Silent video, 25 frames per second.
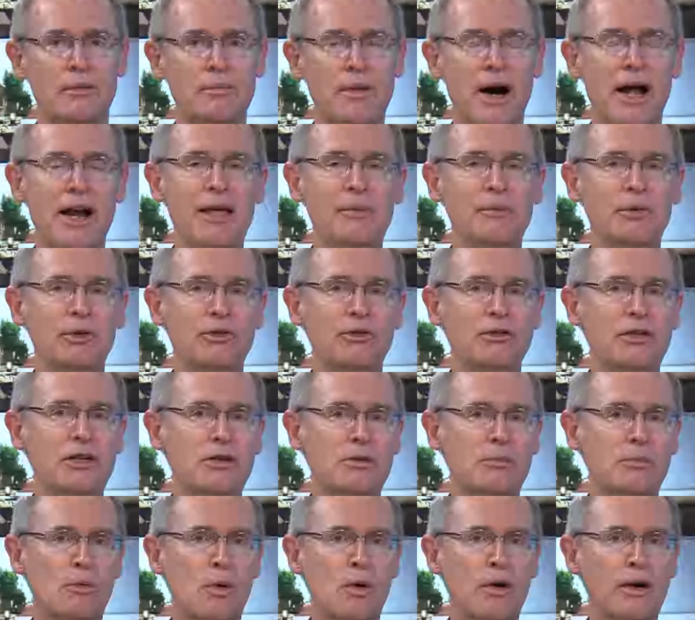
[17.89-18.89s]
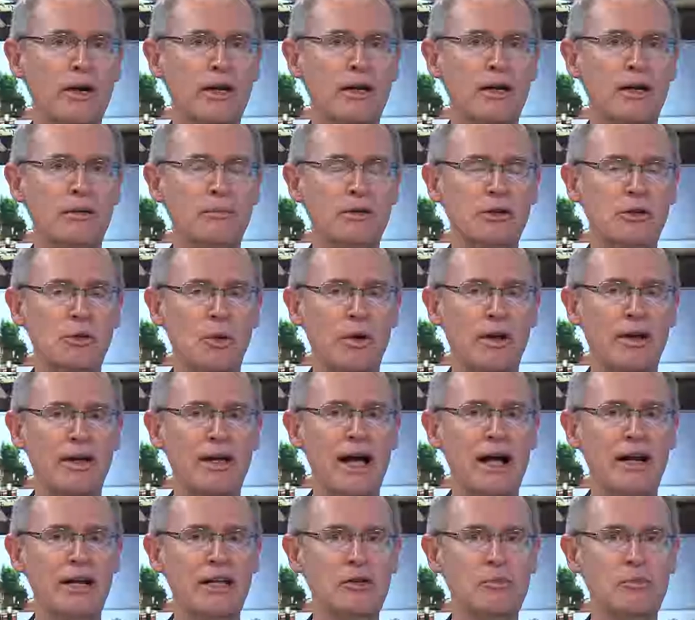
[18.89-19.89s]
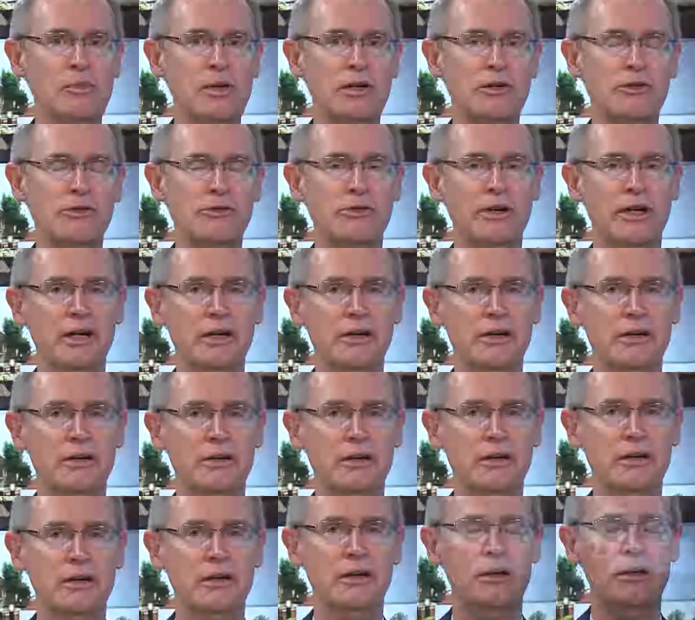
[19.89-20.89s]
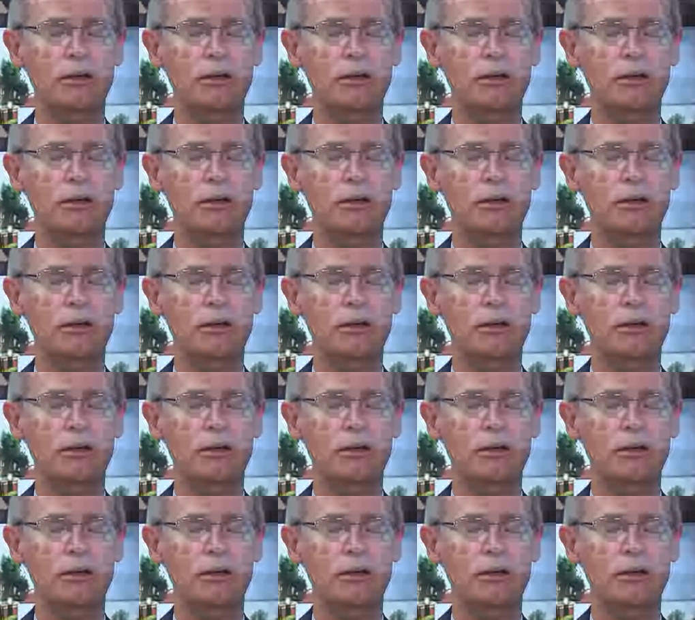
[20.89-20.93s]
My name is Neil Morgan. I'm the York County Administrator.